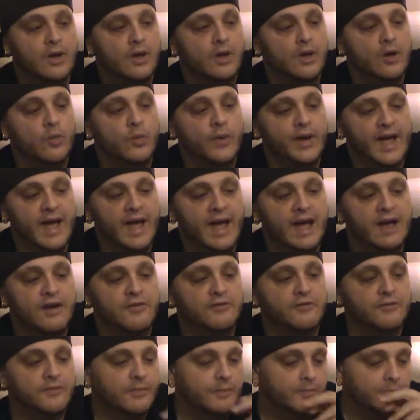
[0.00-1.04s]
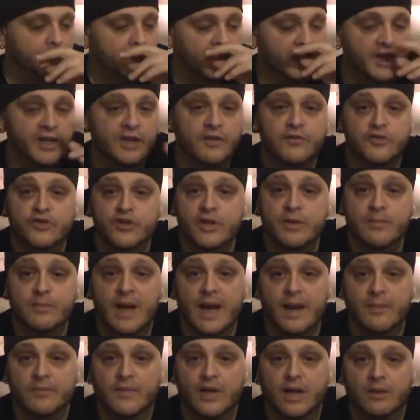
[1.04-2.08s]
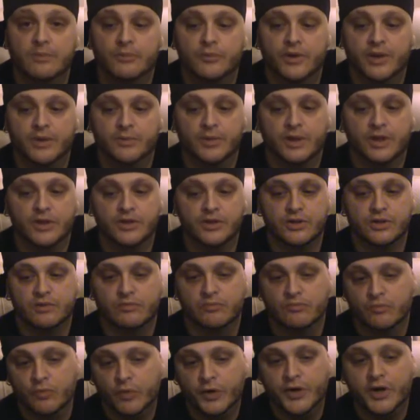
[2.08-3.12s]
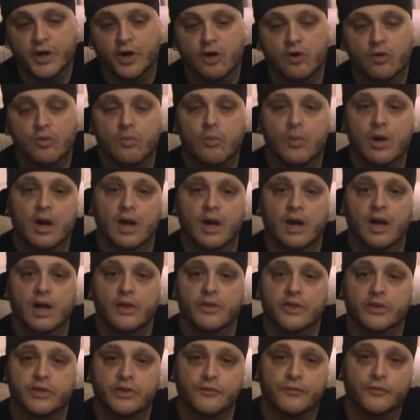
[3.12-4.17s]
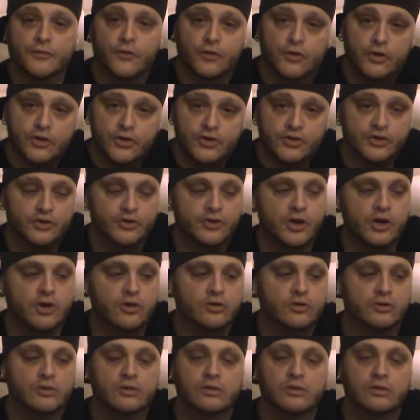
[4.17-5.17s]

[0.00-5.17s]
We have the key of G mapped out pretty much. We know that the first note